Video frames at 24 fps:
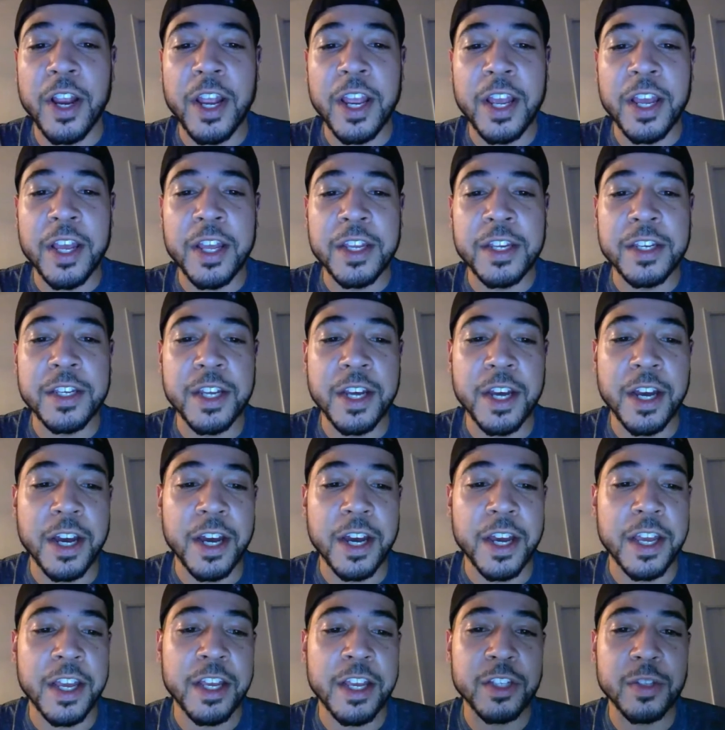and
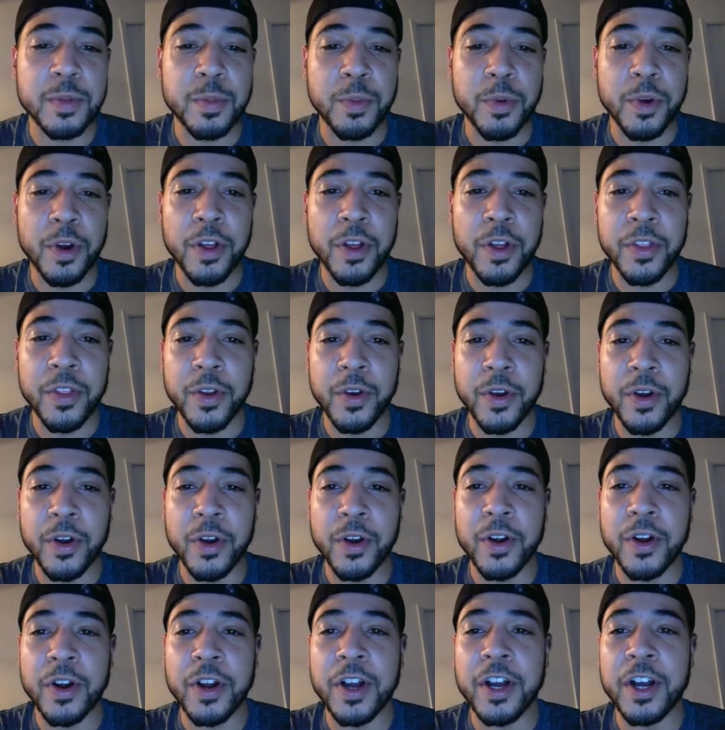his
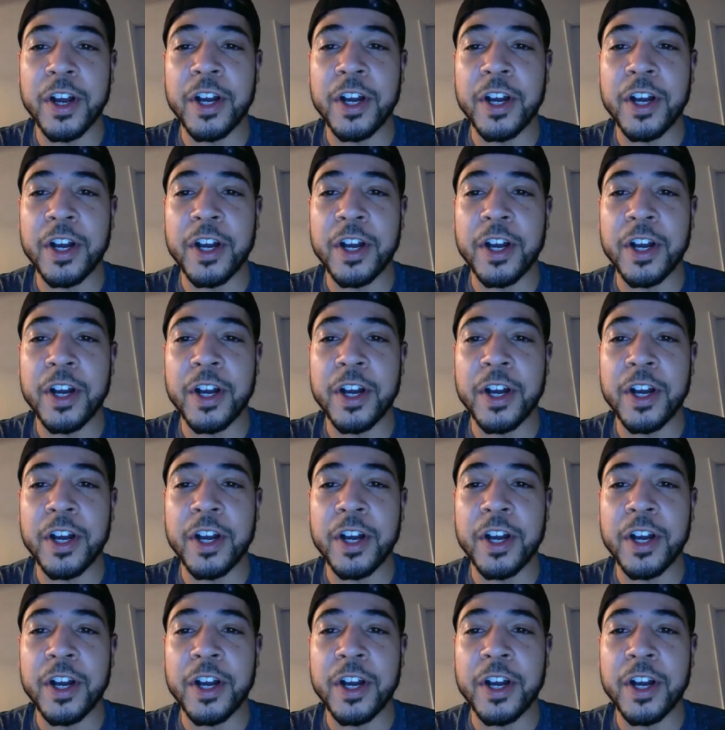brother.